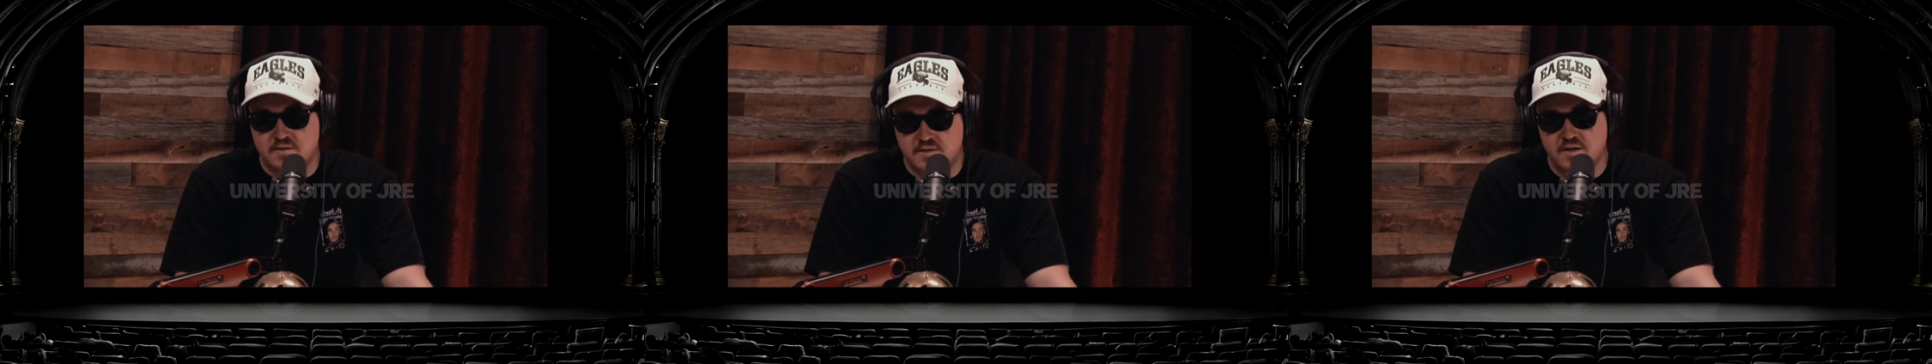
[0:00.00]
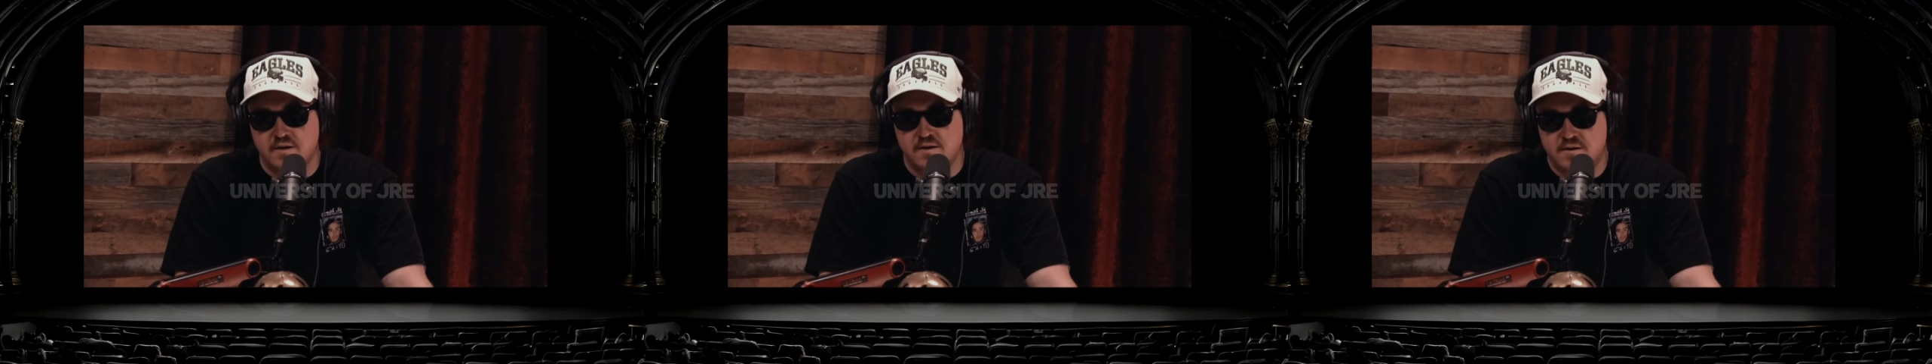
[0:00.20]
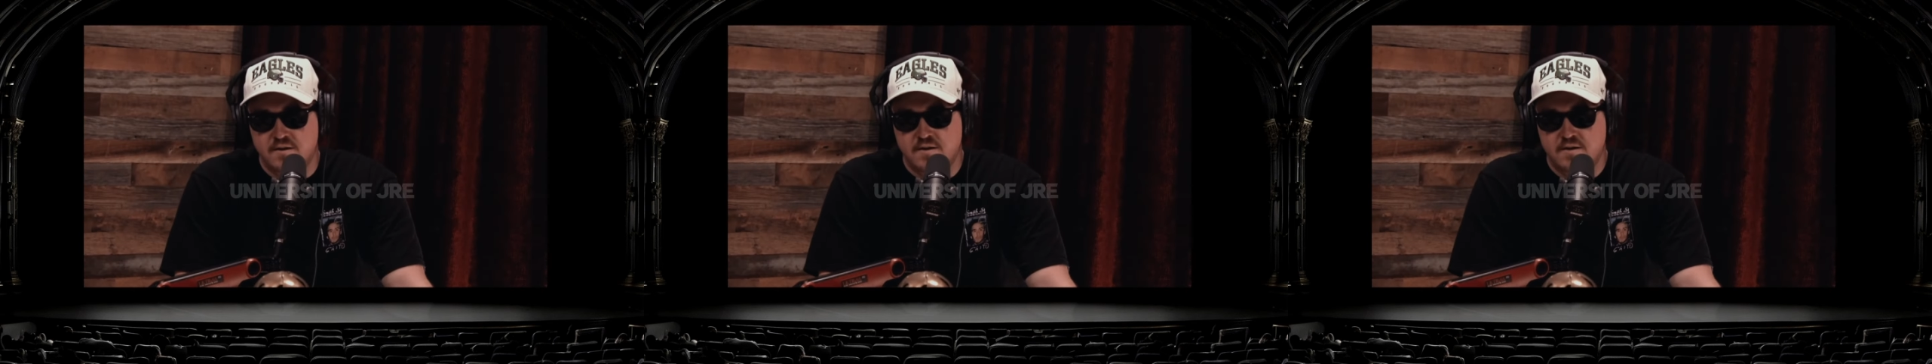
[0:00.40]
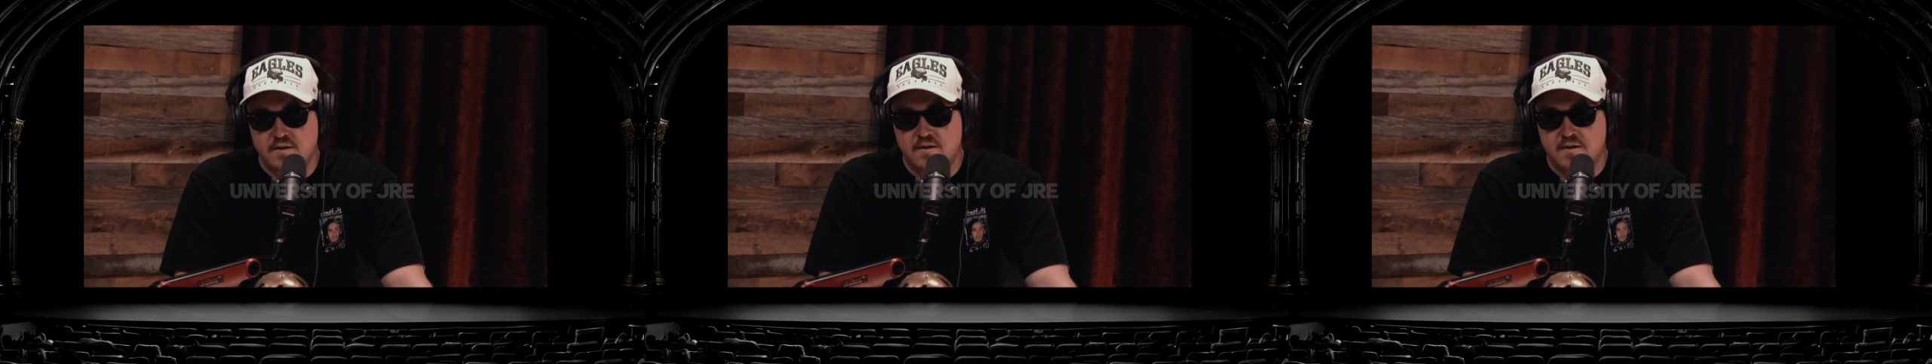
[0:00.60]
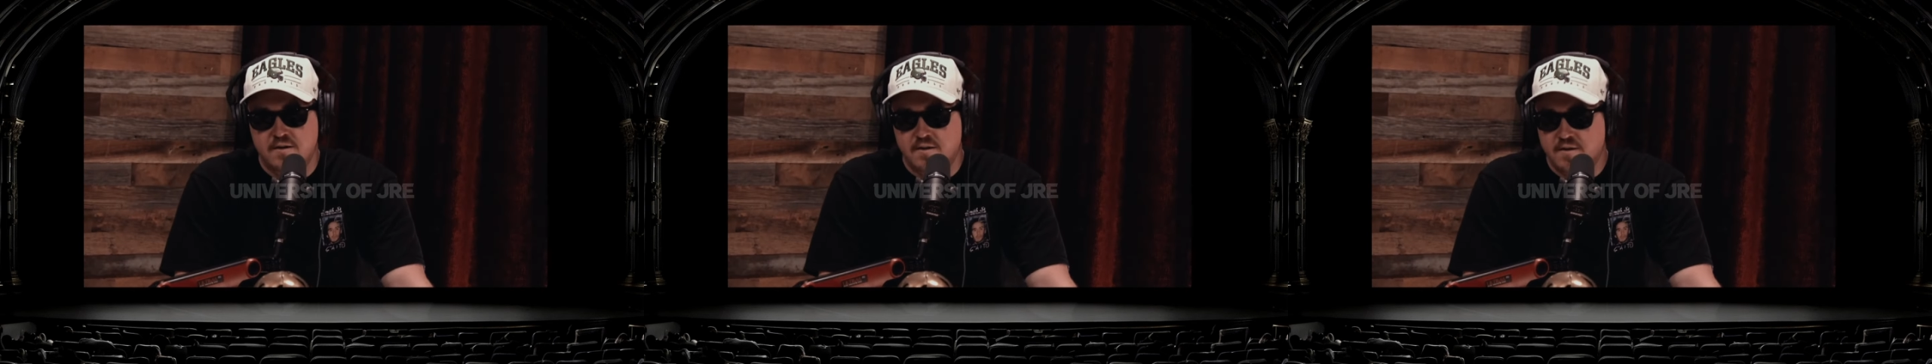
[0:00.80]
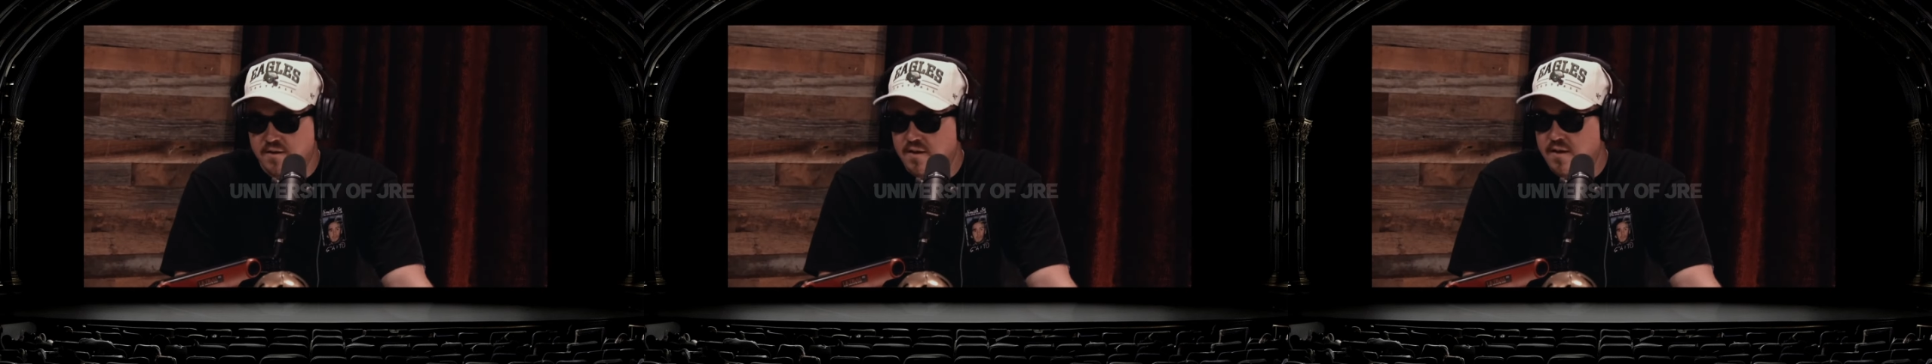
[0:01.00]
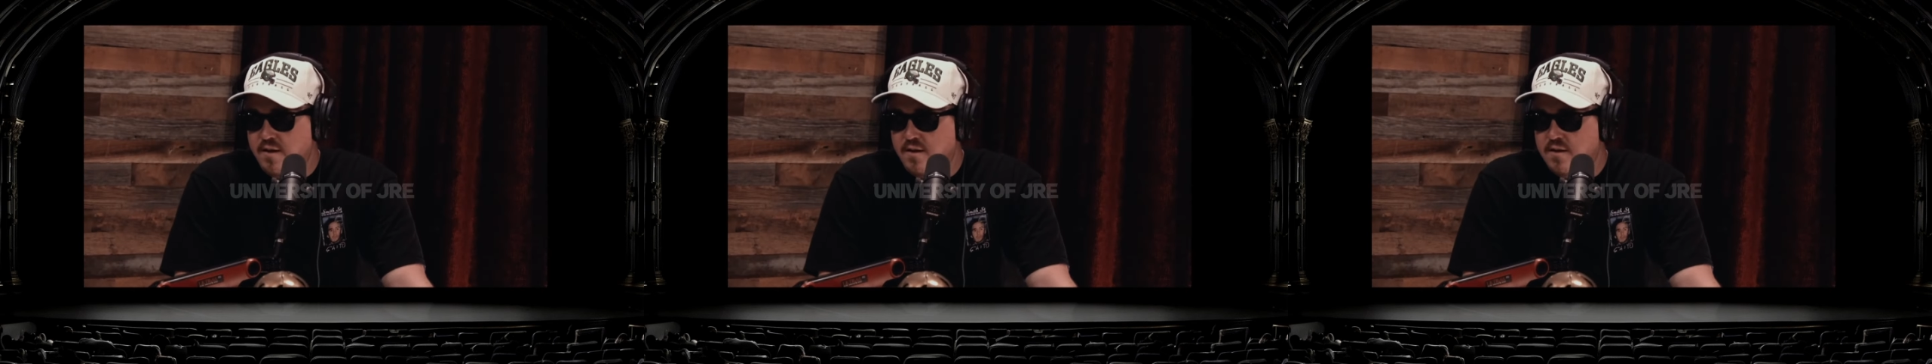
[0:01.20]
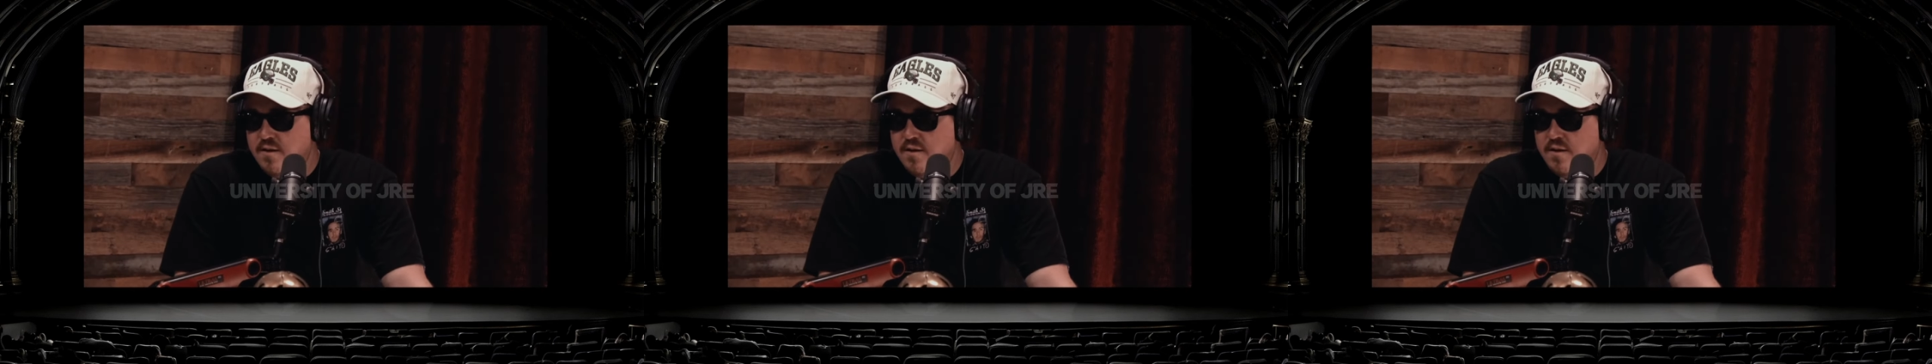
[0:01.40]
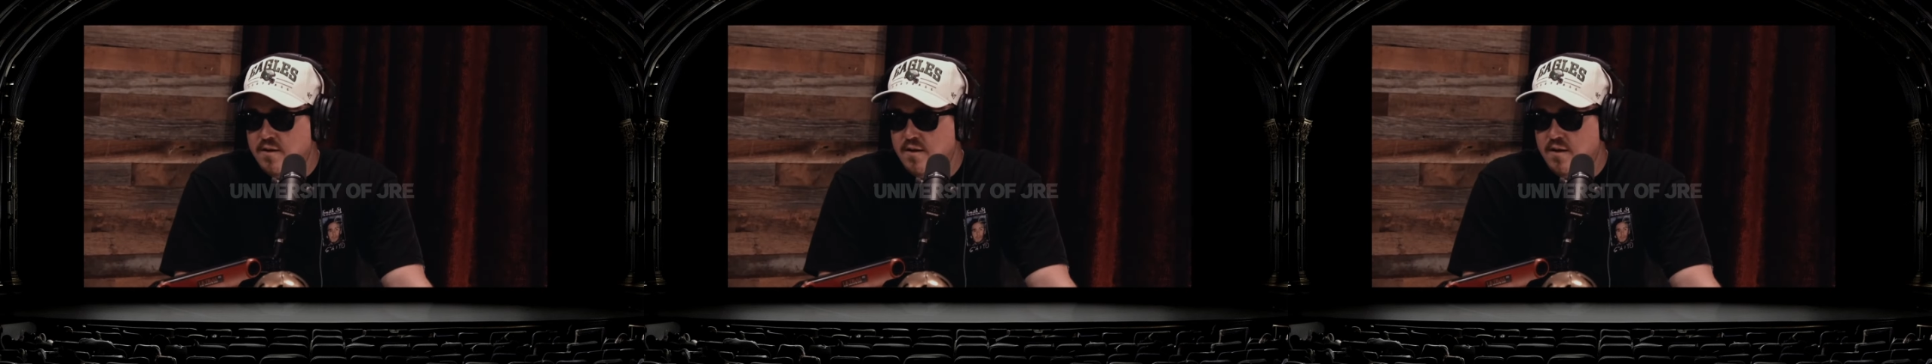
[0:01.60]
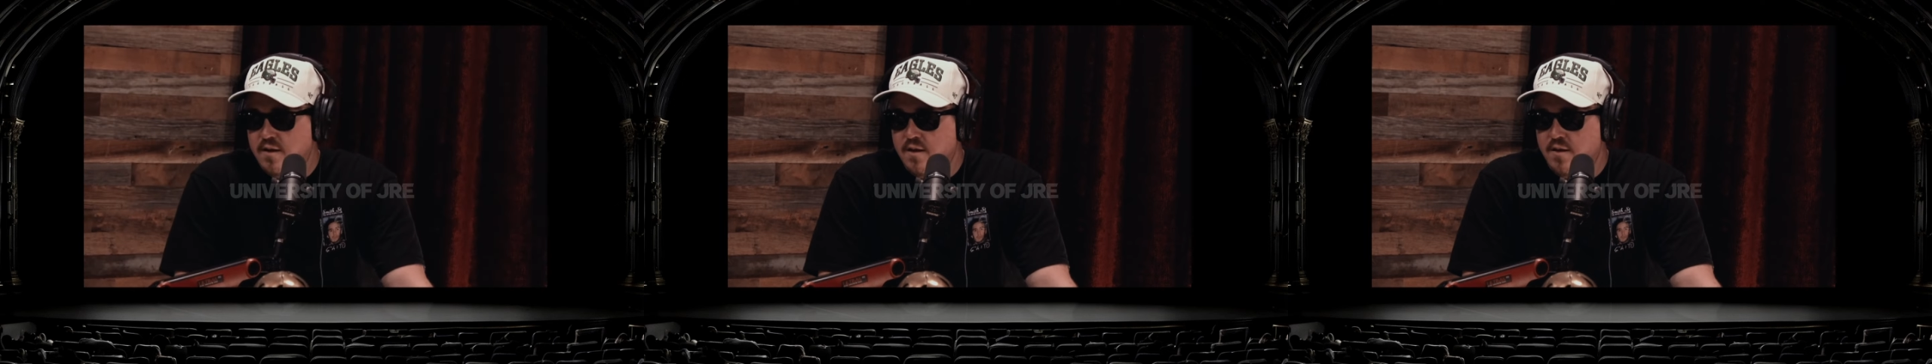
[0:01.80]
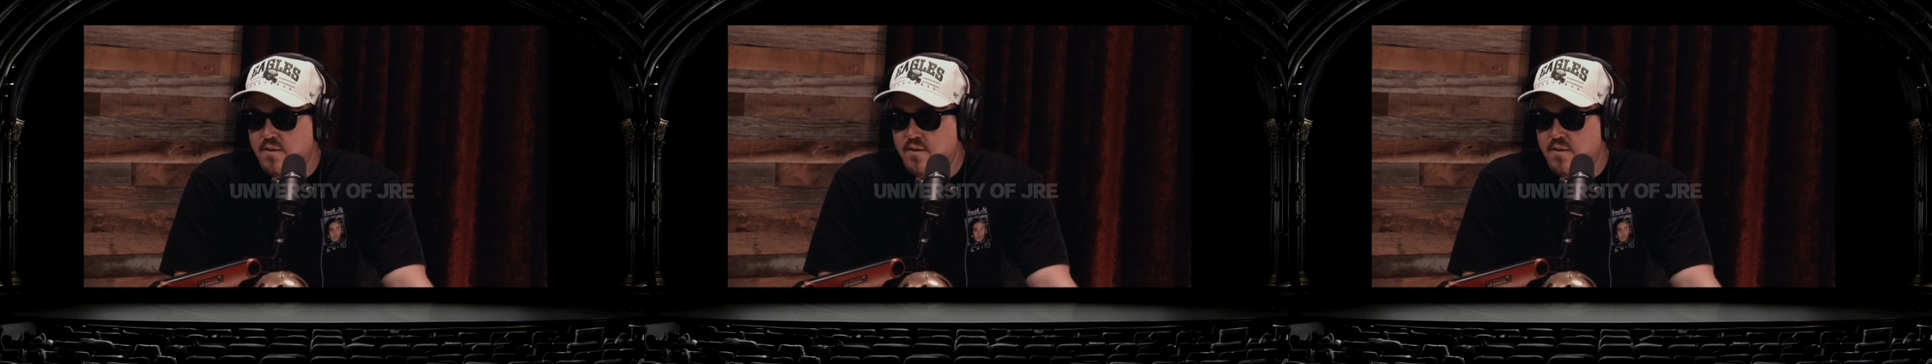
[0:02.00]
They're chill. going. It's full all them. bore.